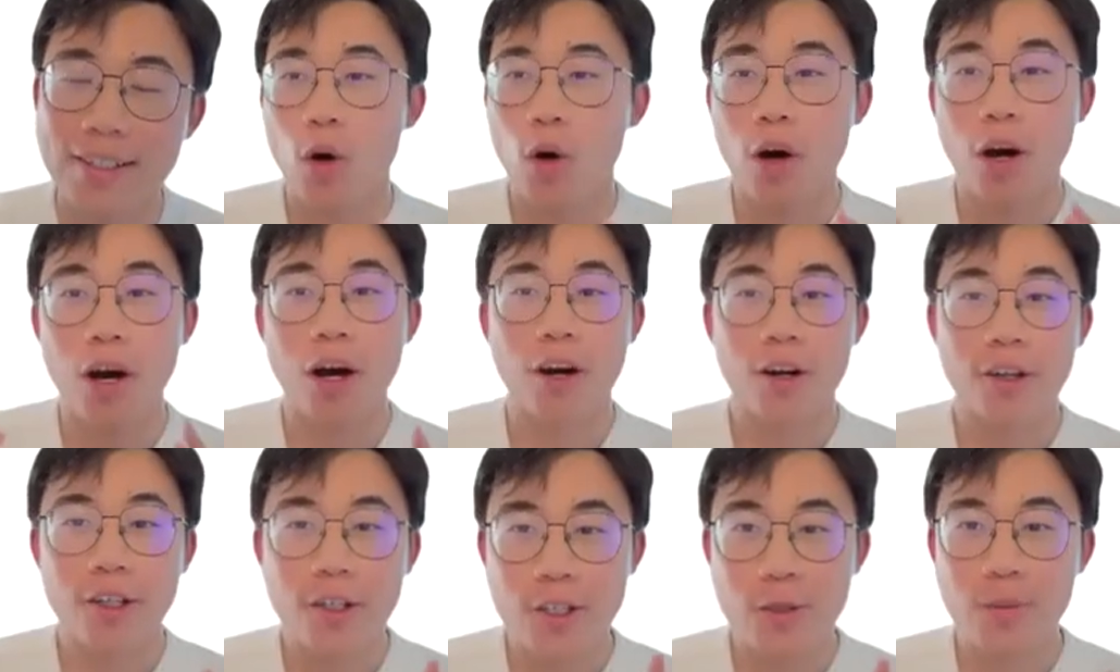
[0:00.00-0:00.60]
What
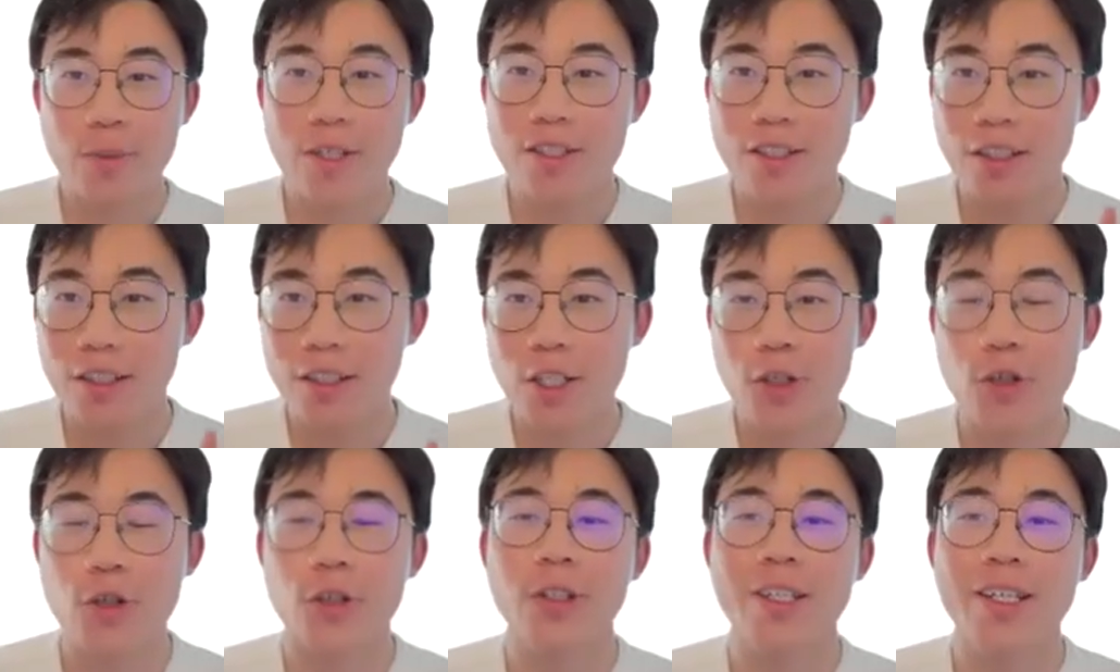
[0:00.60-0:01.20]
harness means
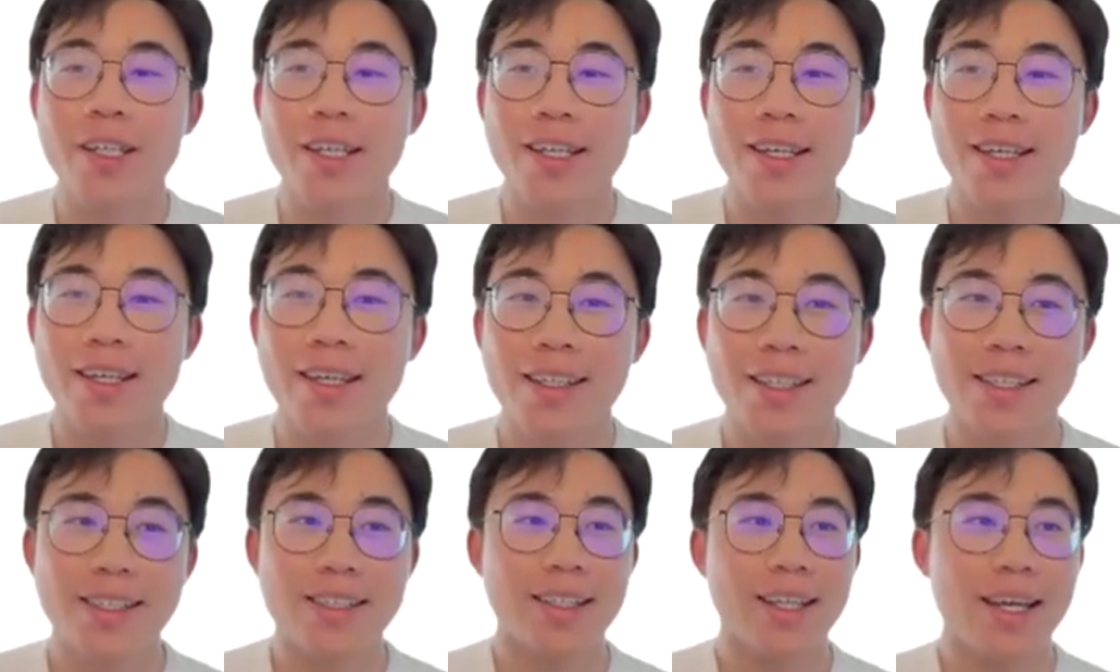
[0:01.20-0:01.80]
literally
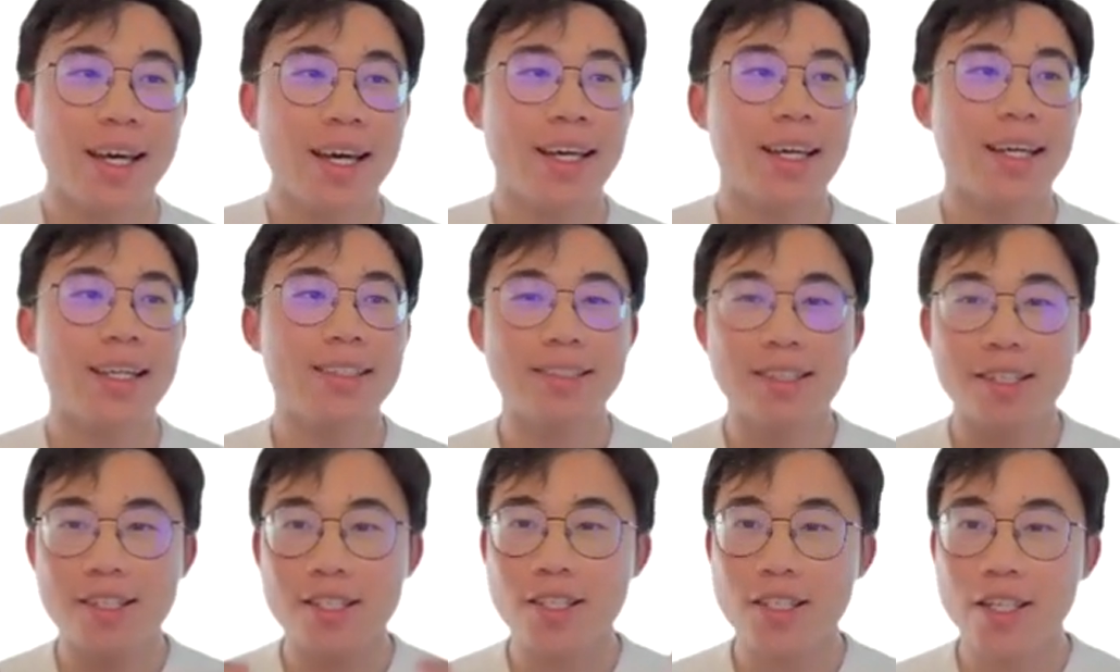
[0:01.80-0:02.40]
is that
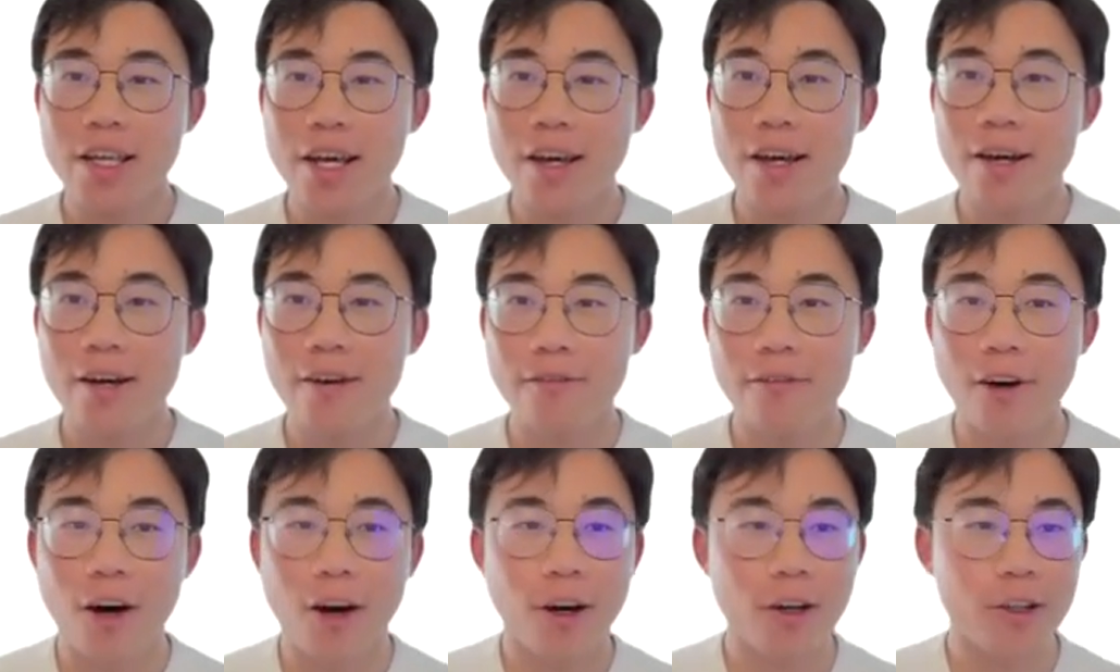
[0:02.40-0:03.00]
it's a set
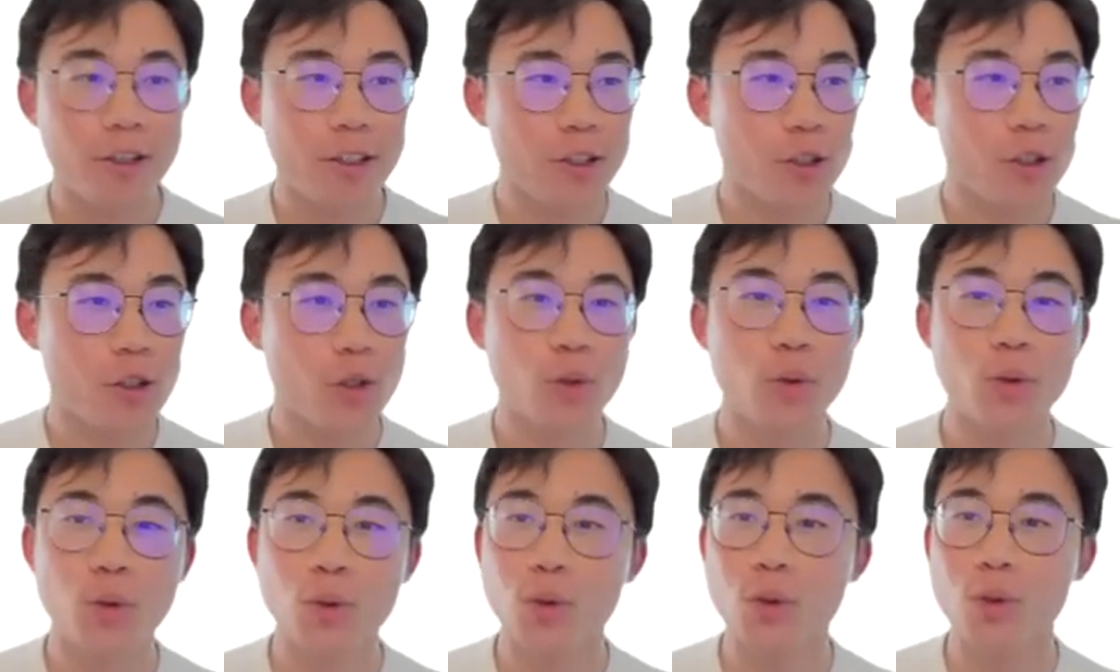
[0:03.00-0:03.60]
of harness
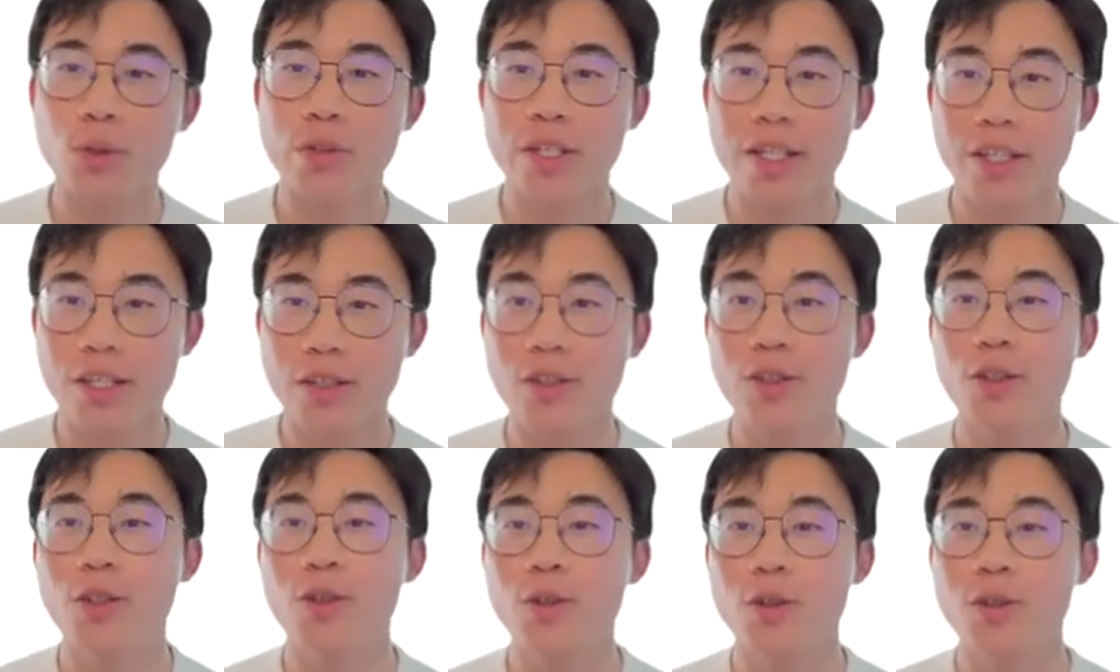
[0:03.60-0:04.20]
tools that you
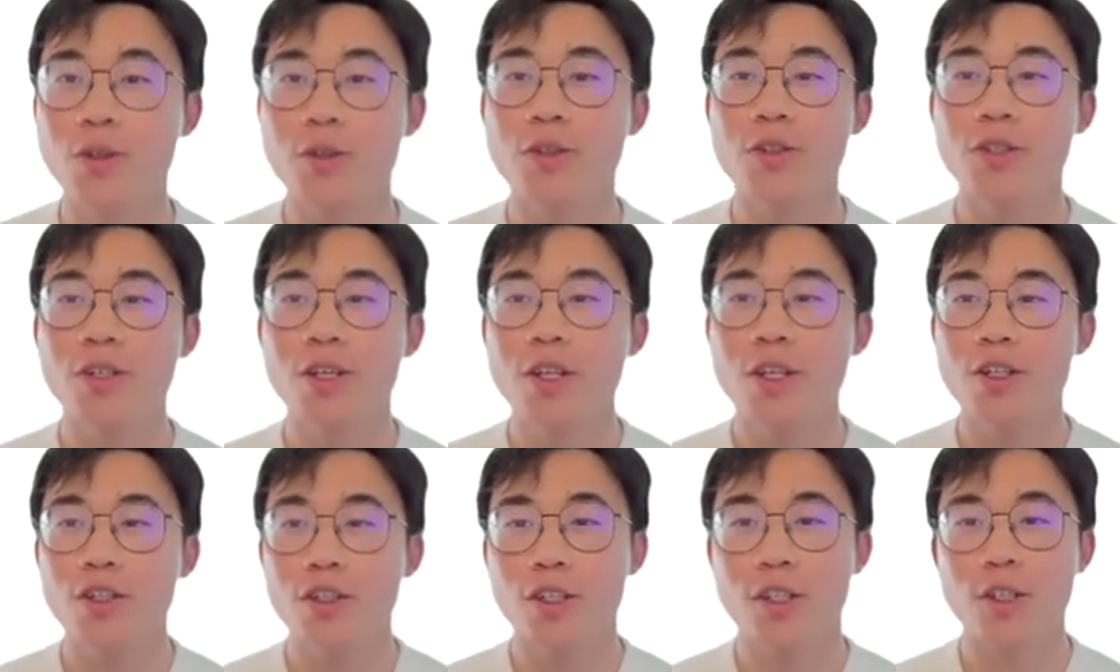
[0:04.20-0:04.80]
use
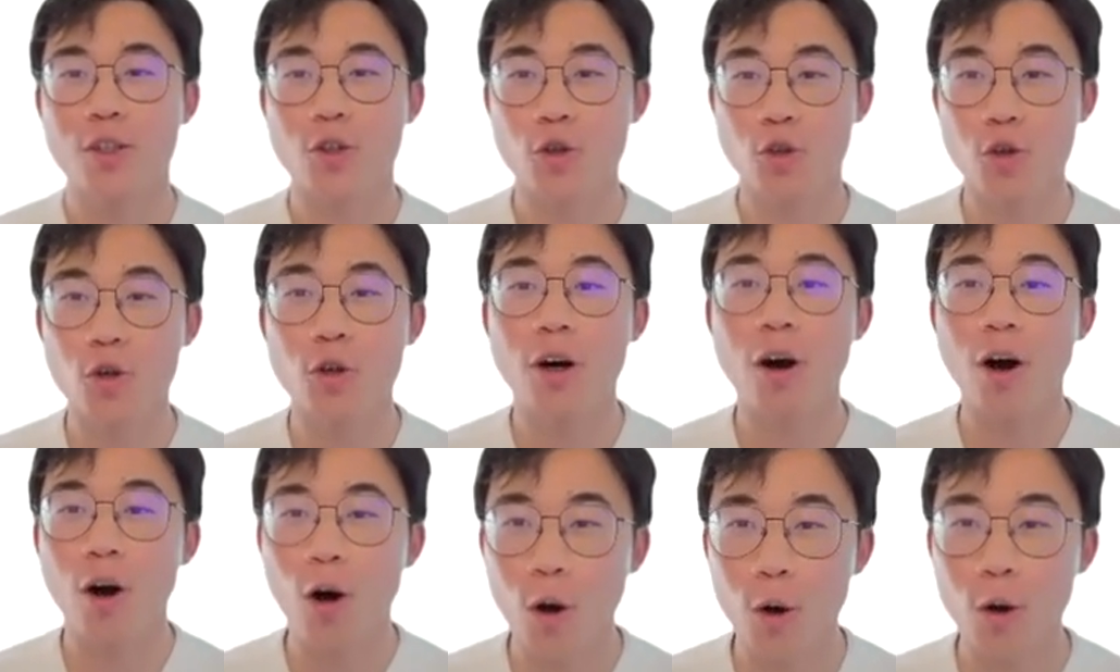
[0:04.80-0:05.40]
to control
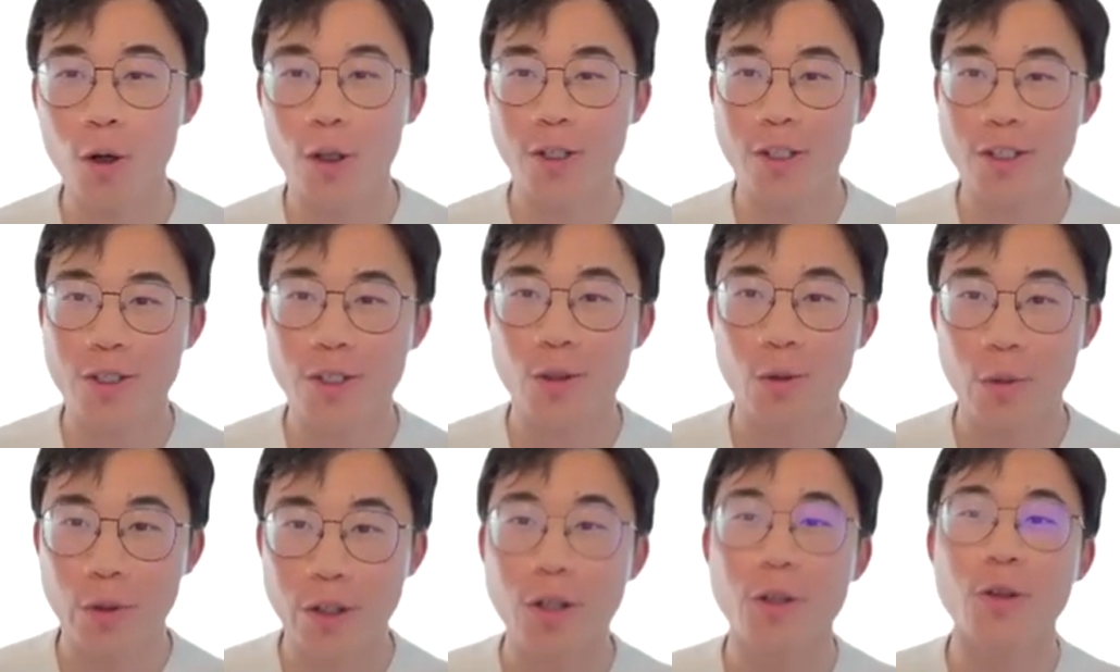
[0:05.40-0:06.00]
a horse
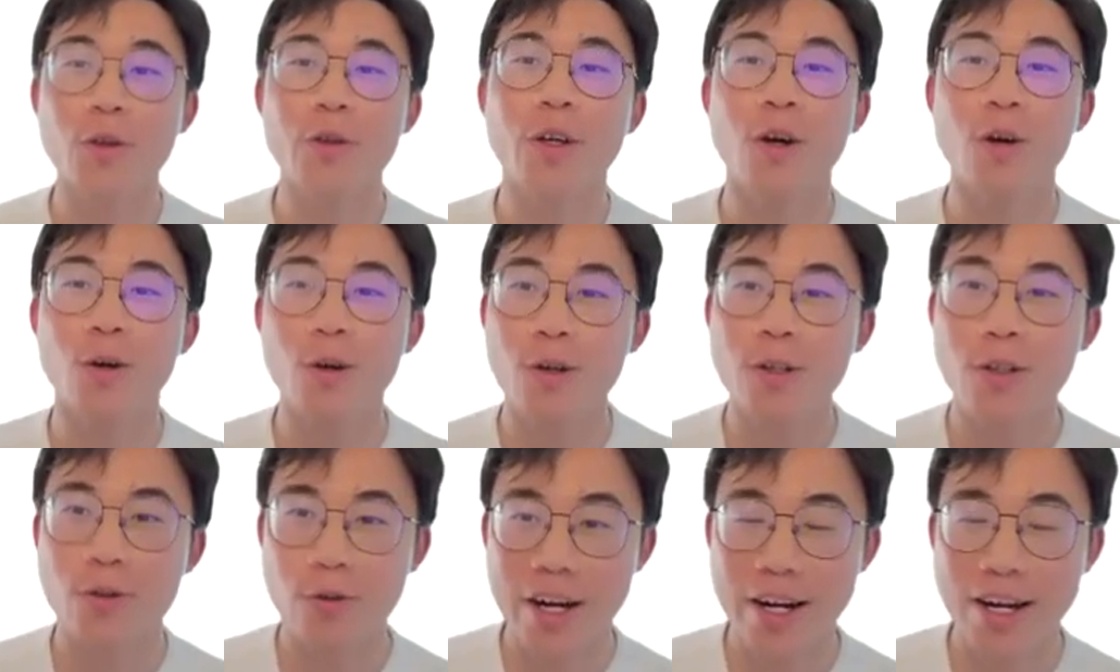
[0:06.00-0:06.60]
when you're doing a
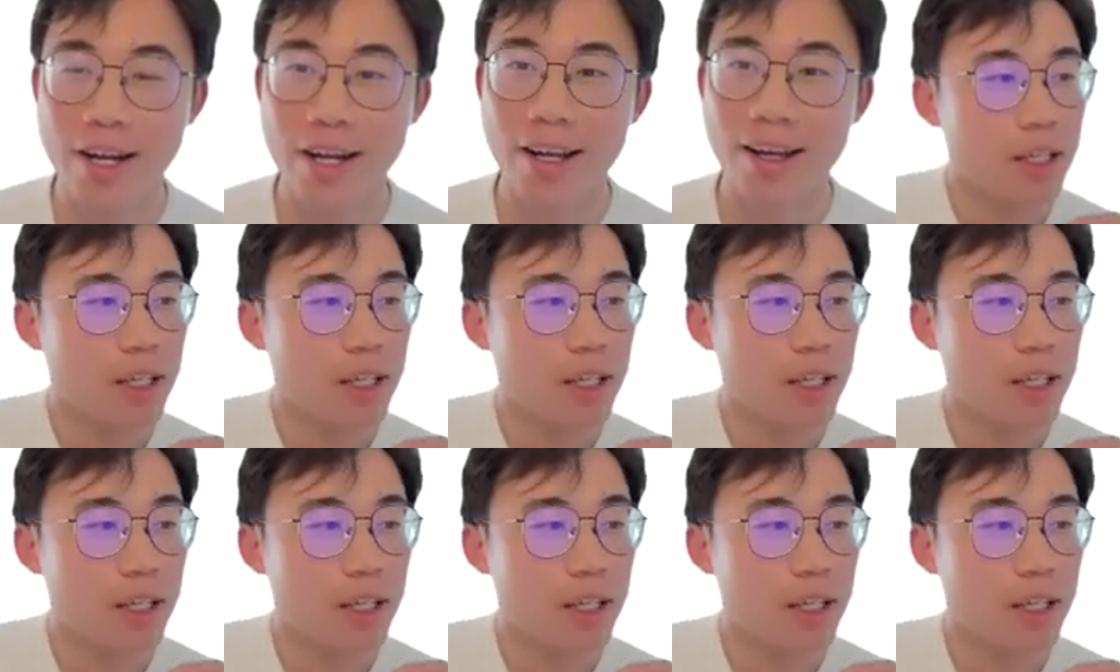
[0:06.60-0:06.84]
horse riding.